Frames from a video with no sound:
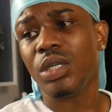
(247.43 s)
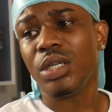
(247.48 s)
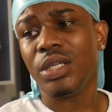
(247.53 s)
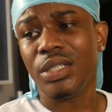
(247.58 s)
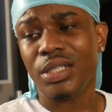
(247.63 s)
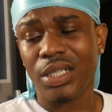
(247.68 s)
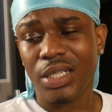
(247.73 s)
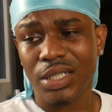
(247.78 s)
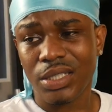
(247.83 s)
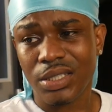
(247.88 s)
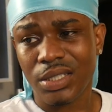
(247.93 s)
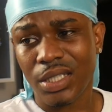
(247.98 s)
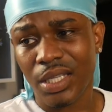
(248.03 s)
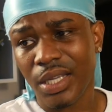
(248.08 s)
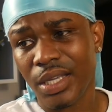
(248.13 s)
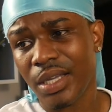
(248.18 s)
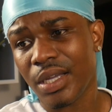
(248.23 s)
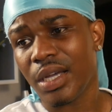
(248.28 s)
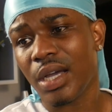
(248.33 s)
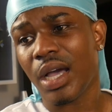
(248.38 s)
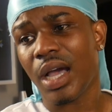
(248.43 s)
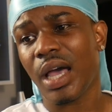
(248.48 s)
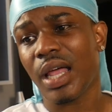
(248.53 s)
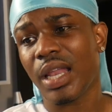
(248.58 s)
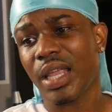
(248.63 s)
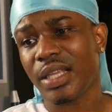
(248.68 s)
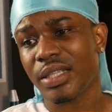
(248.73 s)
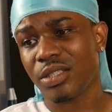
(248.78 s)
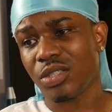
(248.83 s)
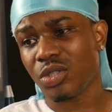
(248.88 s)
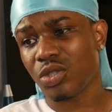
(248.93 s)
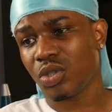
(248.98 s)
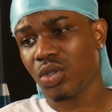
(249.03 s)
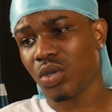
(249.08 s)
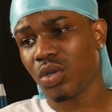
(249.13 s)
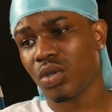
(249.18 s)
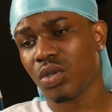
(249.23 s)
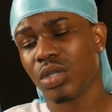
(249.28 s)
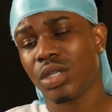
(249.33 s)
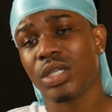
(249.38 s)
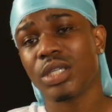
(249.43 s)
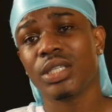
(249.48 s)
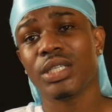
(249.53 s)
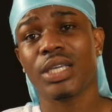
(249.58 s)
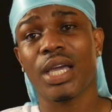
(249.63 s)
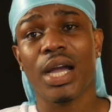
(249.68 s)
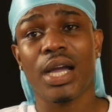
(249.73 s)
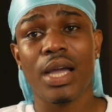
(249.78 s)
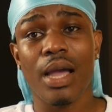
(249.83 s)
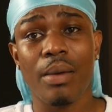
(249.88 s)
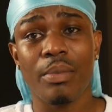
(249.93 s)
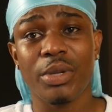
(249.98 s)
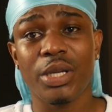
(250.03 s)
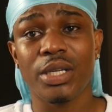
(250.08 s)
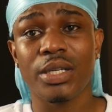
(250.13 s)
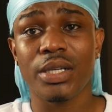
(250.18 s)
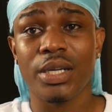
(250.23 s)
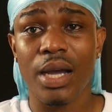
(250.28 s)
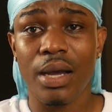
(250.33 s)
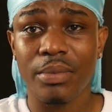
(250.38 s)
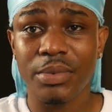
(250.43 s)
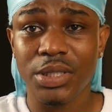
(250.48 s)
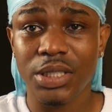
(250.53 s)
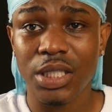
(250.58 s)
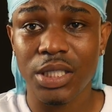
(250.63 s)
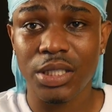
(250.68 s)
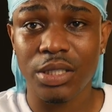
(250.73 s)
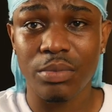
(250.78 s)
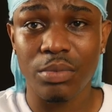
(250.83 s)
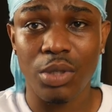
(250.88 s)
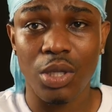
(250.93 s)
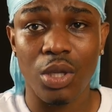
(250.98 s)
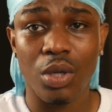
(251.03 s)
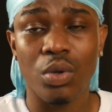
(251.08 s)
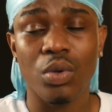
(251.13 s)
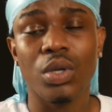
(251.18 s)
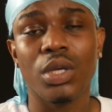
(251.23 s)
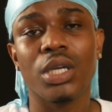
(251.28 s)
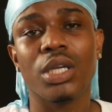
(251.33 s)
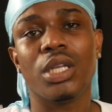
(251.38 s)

He did his thing. I like the song. Y'all comment in the comment section below.